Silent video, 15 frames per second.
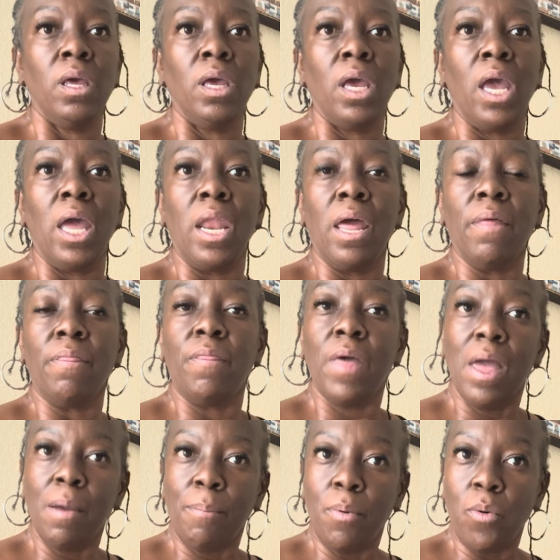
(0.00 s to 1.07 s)
And at
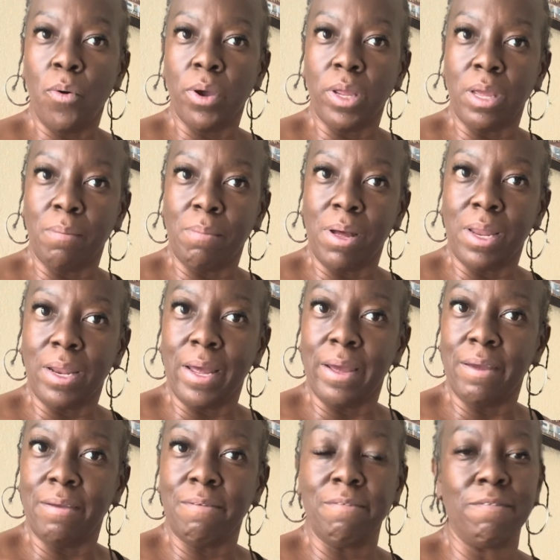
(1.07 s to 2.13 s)
that point in my
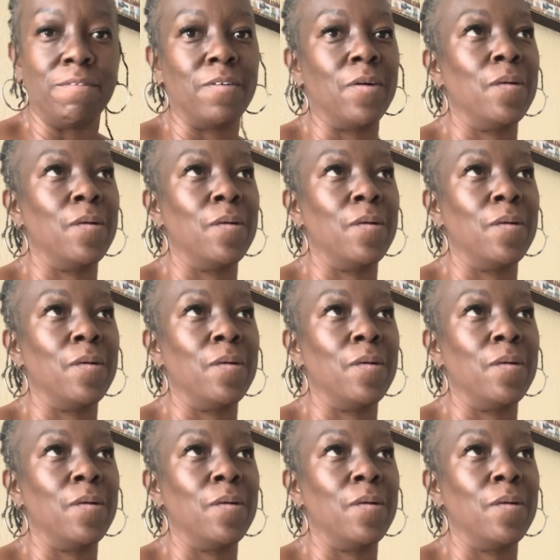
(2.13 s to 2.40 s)
life,